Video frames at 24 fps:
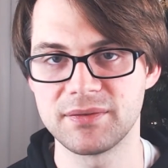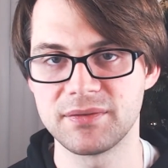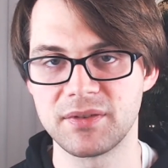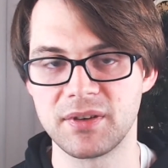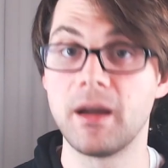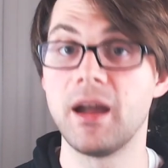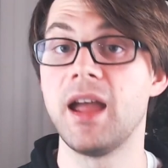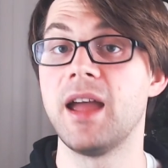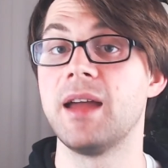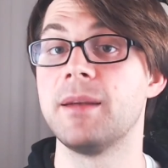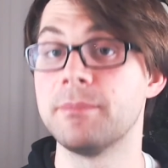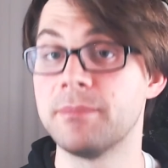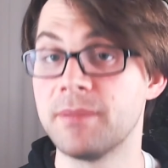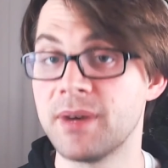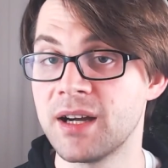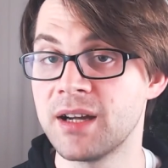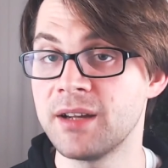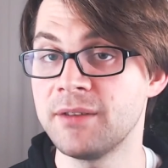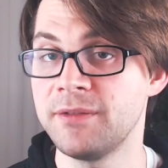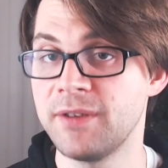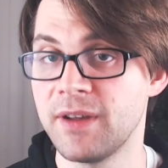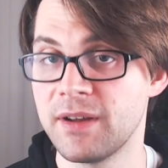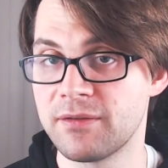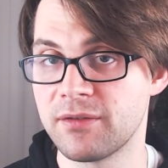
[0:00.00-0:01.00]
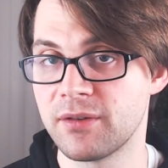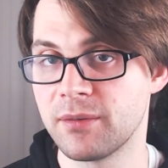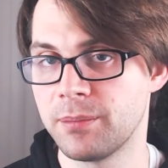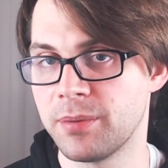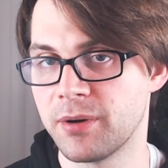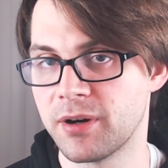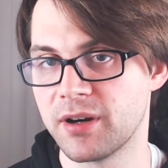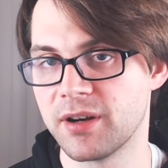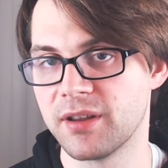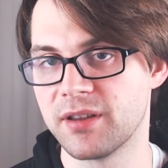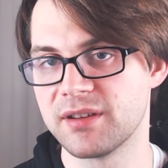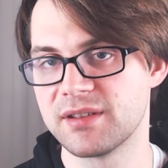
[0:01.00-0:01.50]
And my favorite part
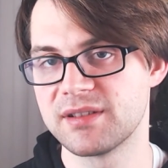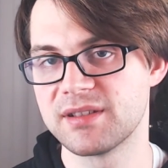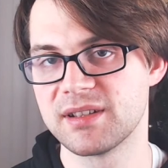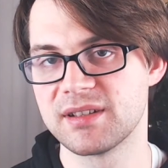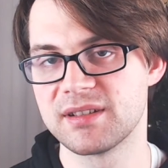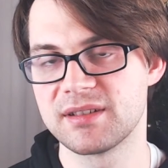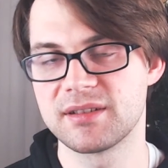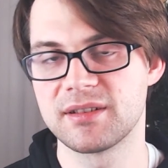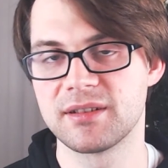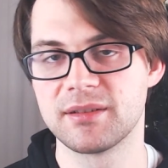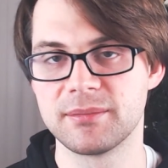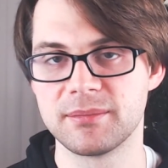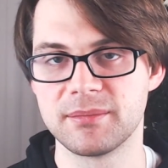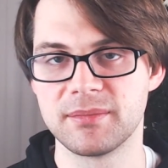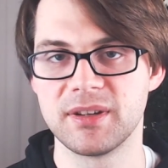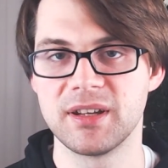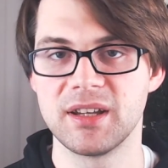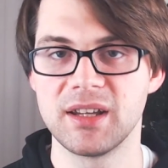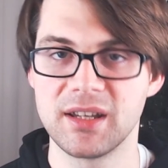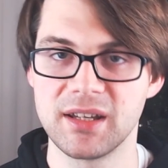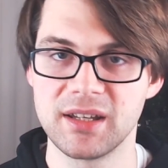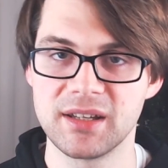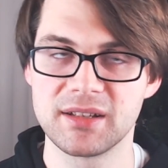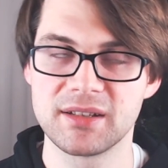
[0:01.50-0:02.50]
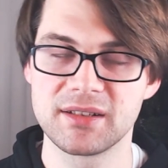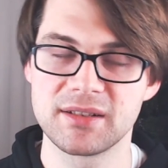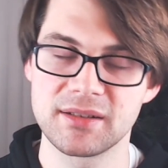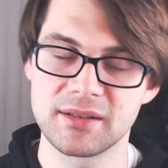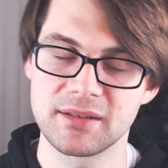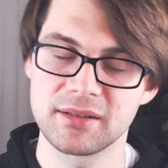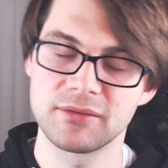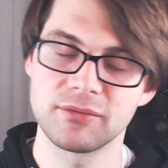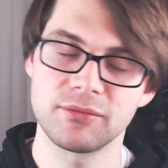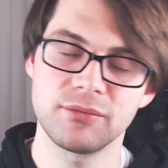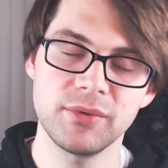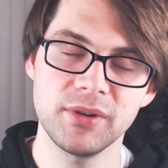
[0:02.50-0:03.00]
of the system is
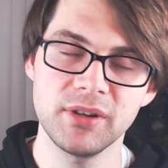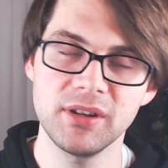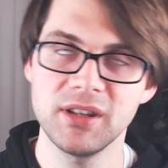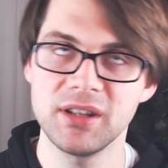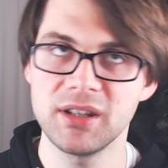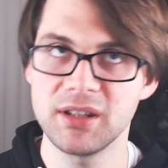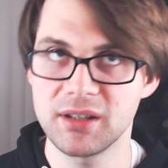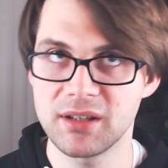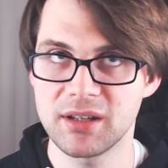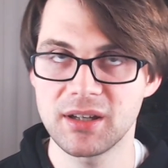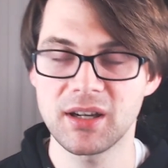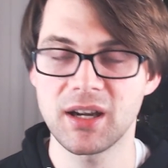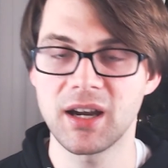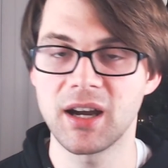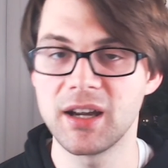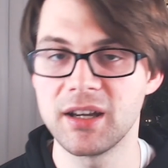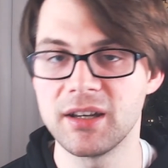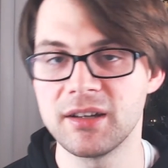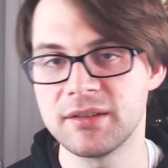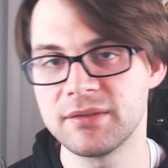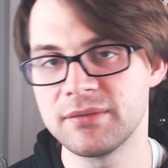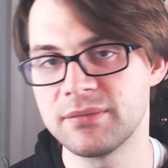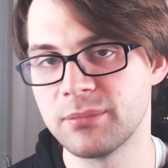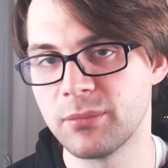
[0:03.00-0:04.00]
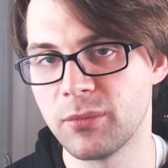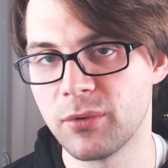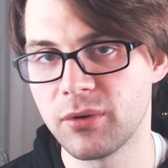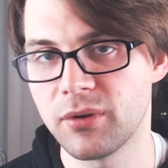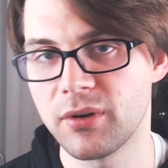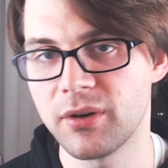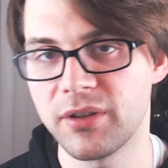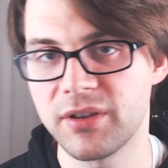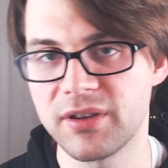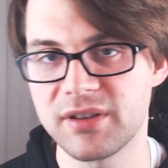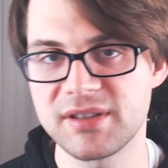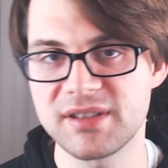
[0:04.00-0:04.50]
really kind of more
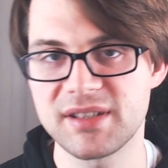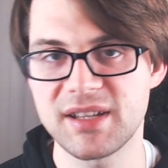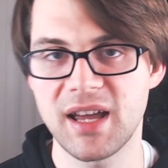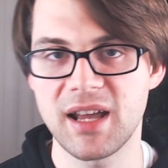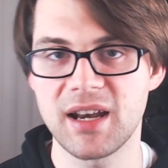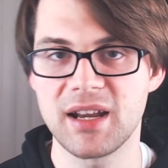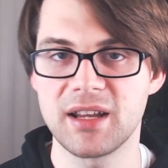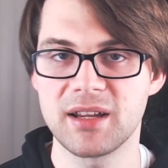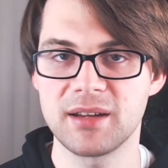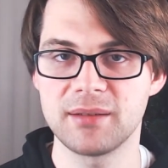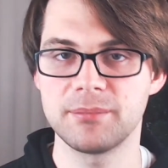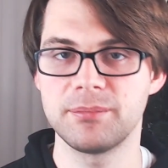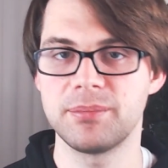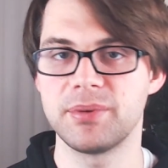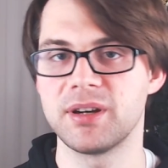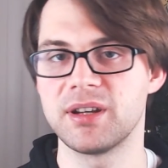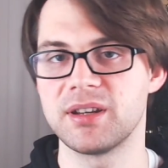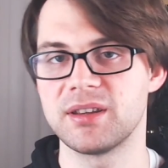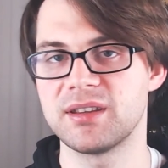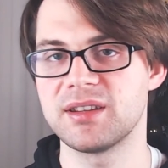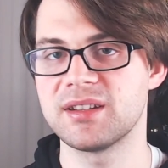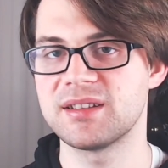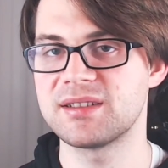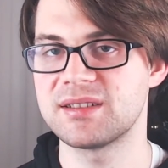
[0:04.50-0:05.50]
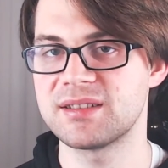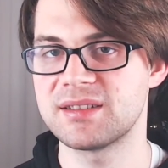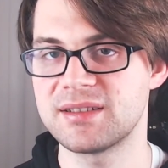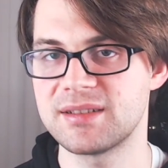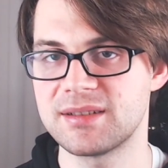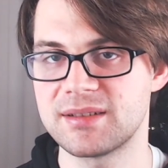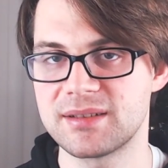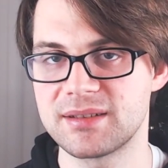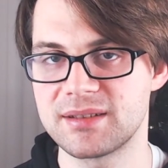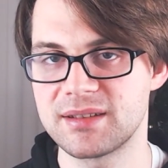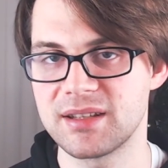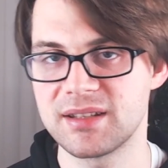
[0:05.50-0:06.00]
the setting, but
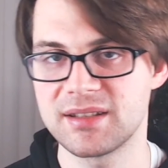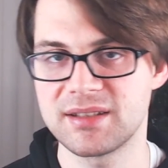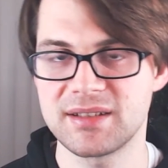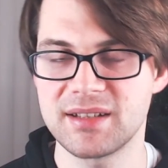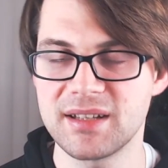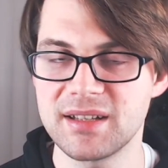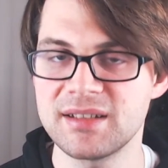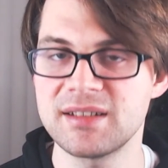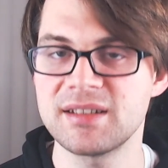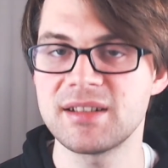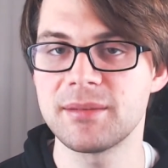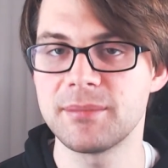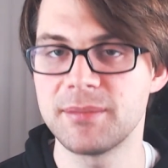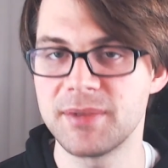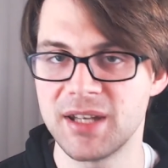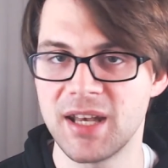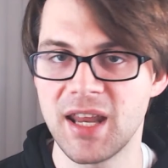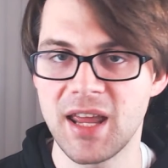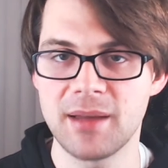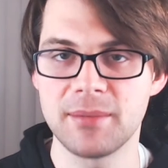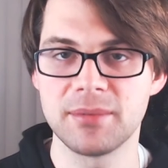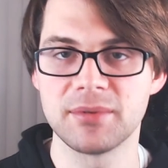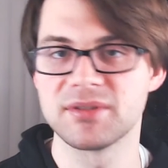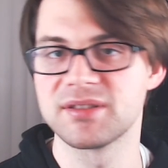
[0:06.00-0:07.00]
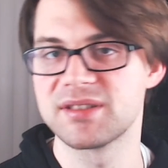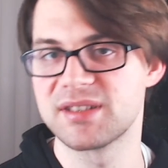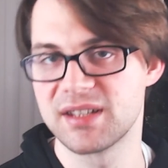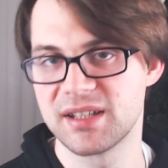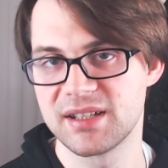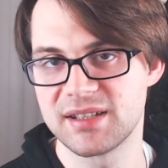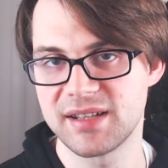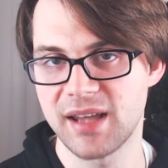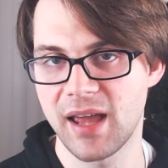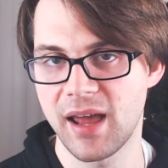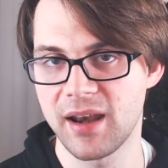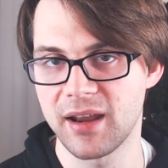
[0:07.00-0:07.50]
the system enables the
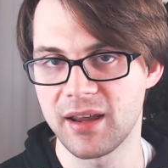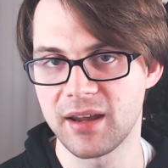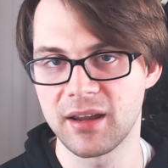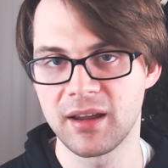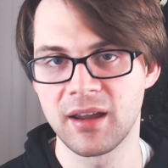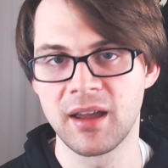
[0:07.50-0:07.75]
setting.